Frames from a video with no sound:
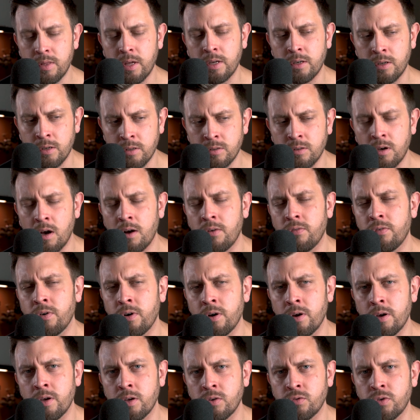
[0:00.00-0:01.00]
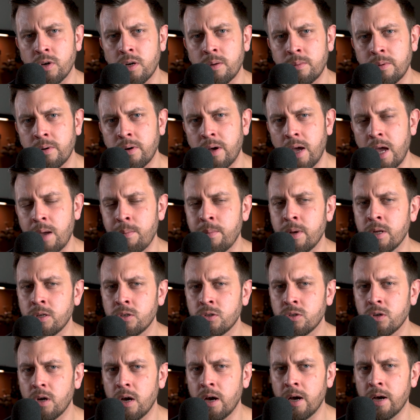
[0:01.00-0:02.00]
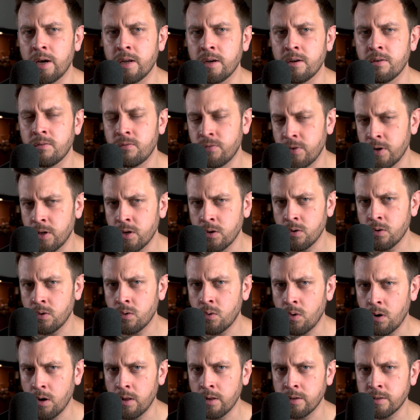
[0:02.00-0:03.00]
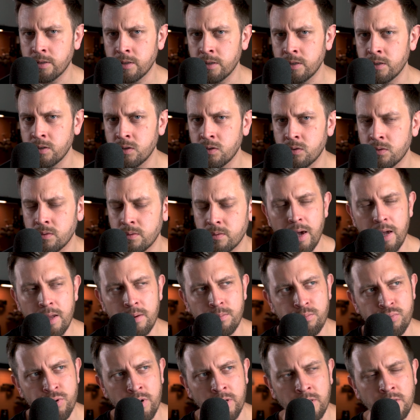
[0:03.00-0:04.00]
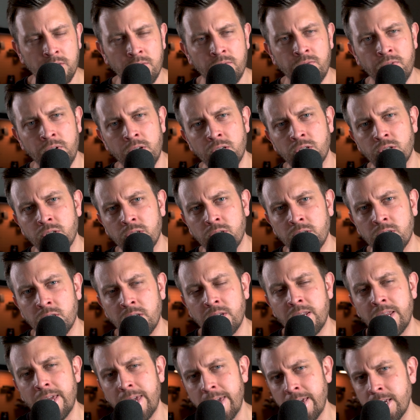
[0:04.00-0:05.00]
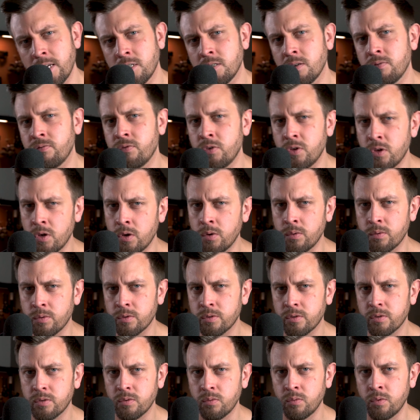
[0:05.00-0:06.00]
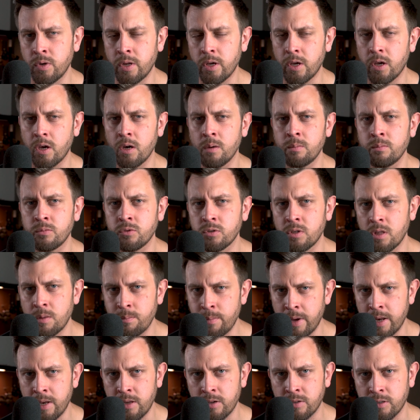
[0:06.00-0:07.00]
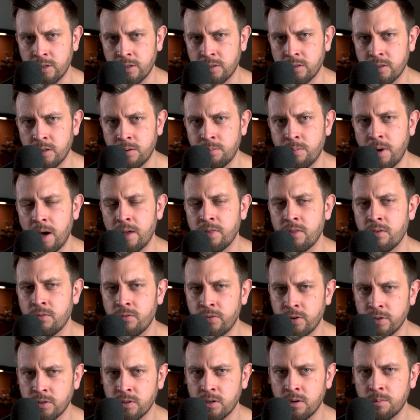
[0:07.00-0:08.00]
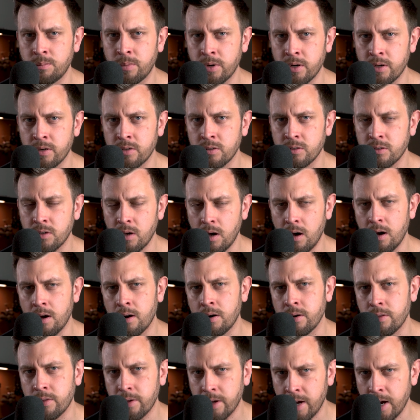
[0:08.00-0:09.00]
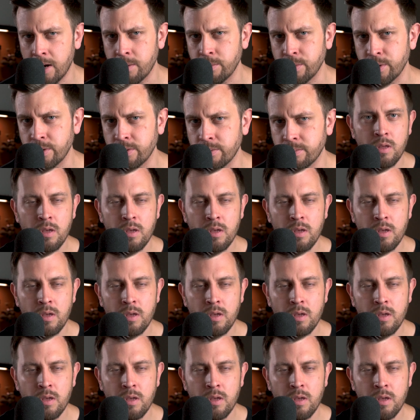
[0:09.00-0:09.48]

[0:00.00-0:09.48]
that does offer incredible image and video qualities, impressive features and ease of use when it comes to the menu system and the physical buttons on the camera.